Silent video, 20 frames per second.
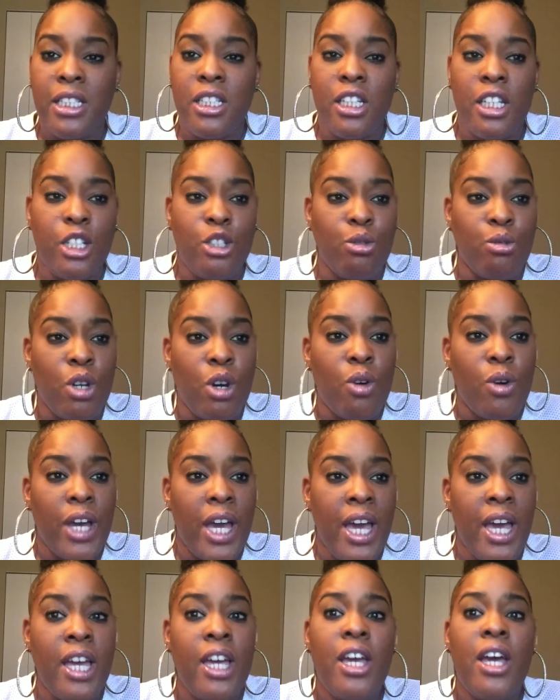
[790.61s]
to let you know,
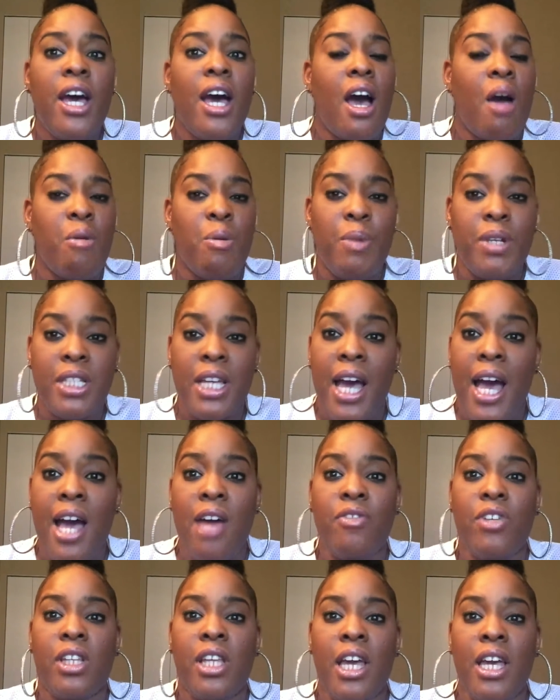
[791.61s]
okay, I'm about to
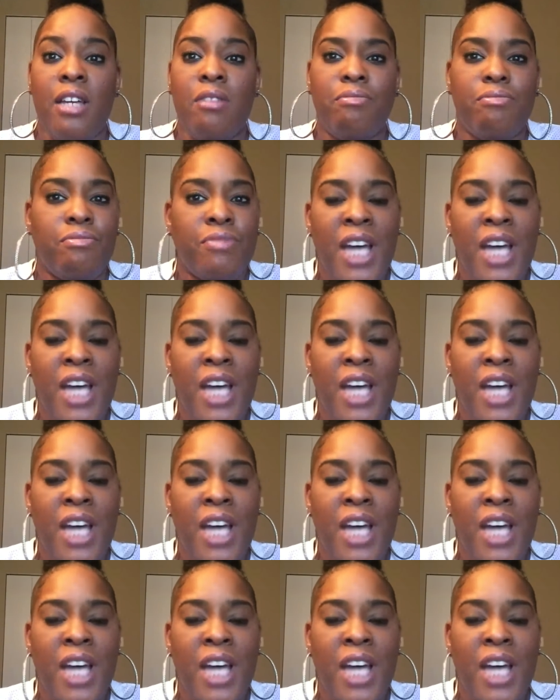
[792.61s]
ovulate.